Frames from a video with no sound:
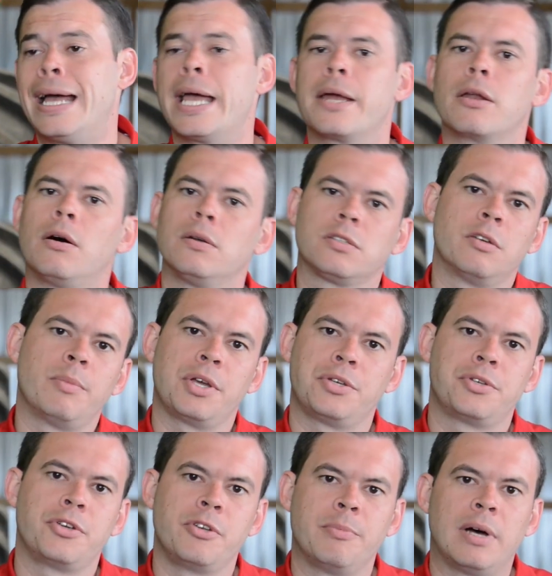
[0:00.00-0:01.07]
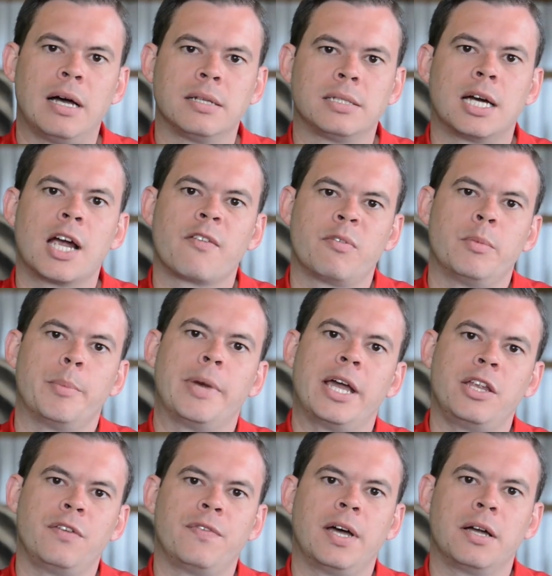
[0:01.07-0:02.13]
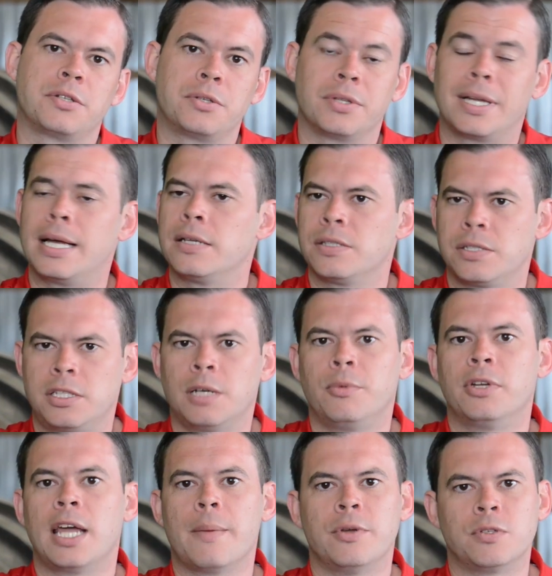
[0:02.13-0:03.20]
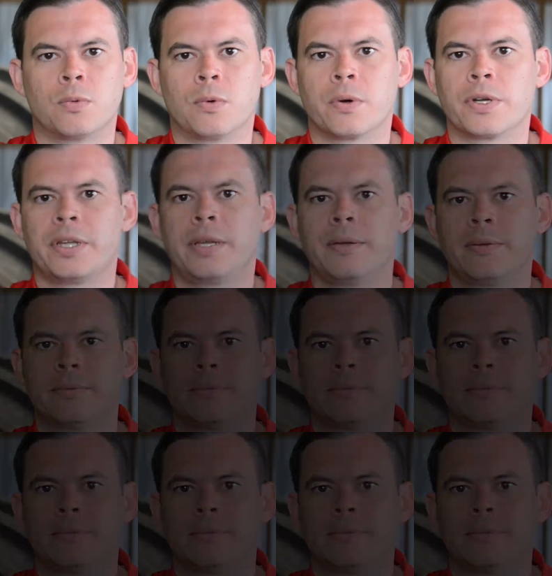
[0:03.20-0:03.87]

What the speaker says: and also make sure you buy a tire from a manufacturer that has a stubble damage warranty.